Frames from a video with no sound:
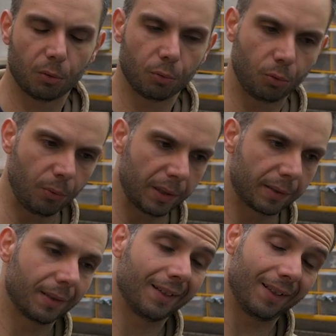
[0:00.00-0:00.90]
to do
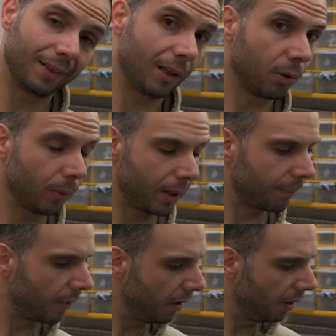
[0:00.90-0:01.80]
it in that way.
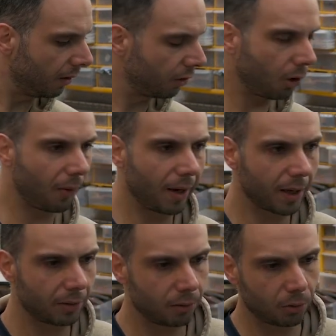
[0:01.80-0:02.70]
So I
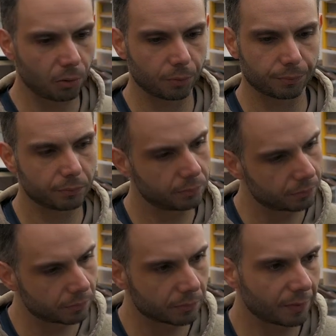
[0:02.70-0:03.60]
had to
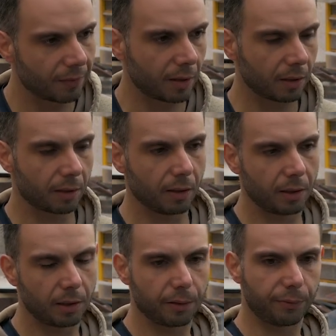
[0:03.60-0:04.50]
think
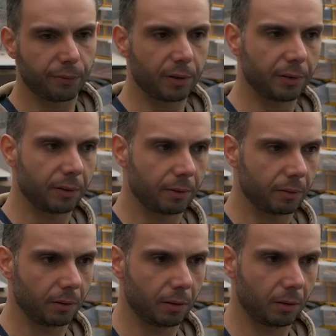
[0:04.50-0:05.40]
in a different
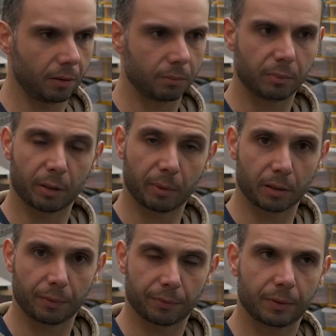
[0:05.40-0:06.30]

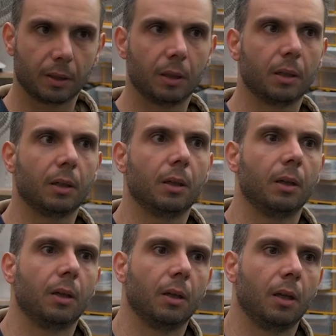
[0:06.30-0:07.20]
perspective.
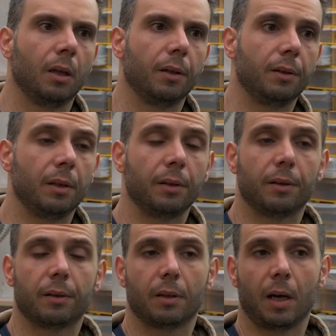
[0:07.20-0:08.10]

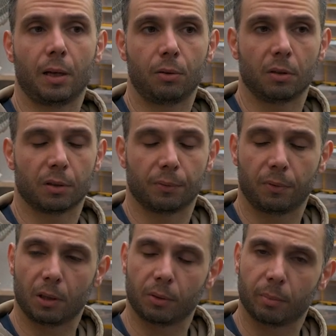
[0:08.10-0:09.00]
Since I do a lot of
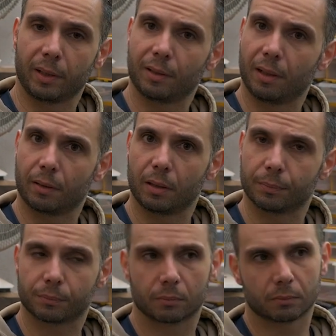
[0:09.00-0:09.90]
work with my CNC,